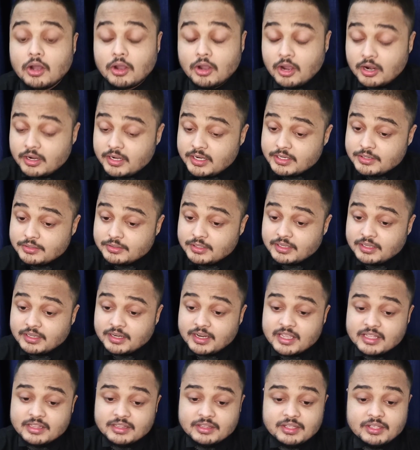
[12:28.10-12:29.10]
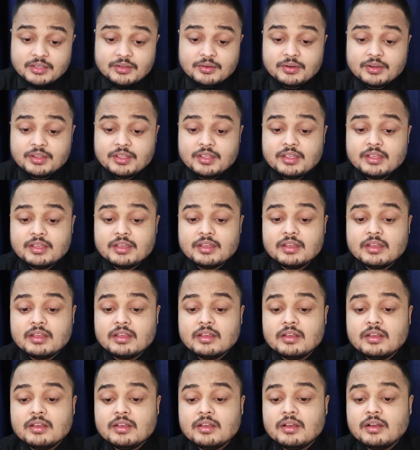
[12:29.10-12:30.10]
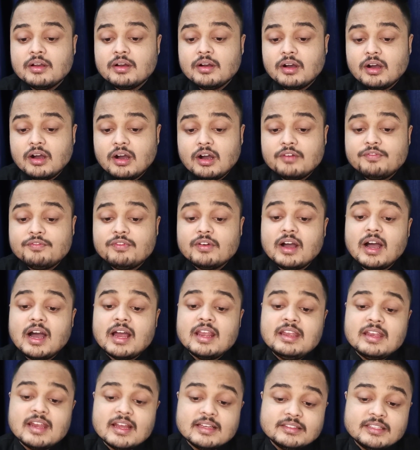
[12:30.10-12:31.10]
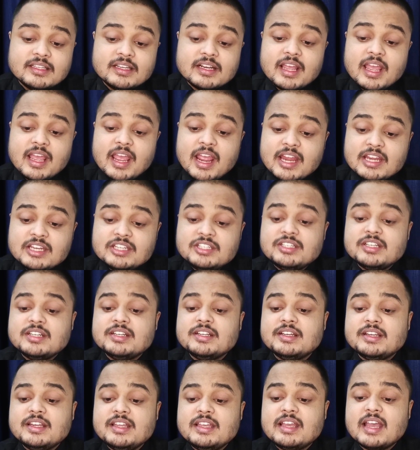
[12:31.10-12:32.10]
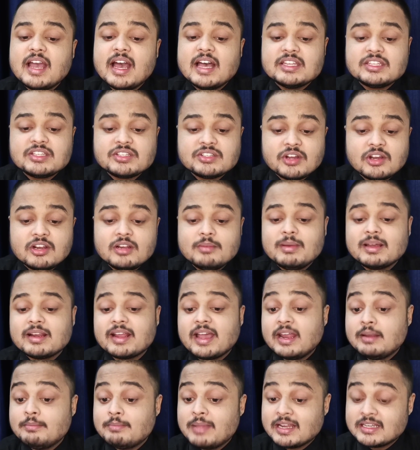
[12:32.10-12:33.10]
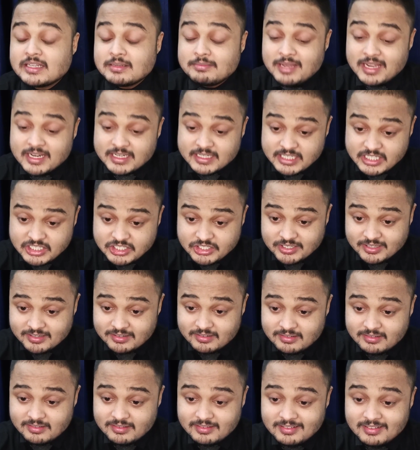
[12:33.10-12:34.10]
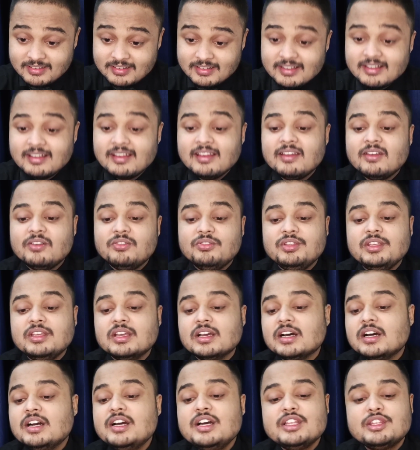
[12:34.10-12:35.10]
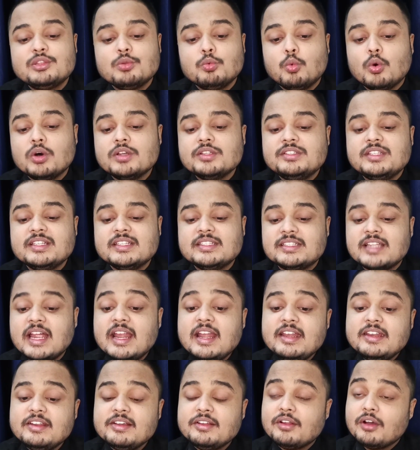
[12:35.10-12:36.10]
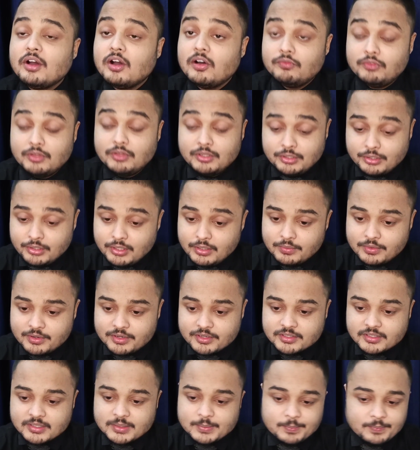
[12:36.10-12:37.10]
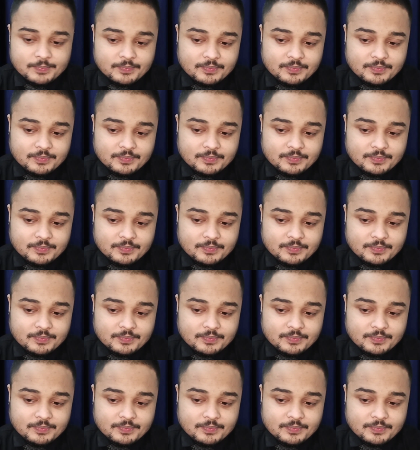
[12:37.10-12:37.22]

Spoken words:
According to the Greek theory of another ancient Greek astronomer and mathematician, the Earth was the center of the universe.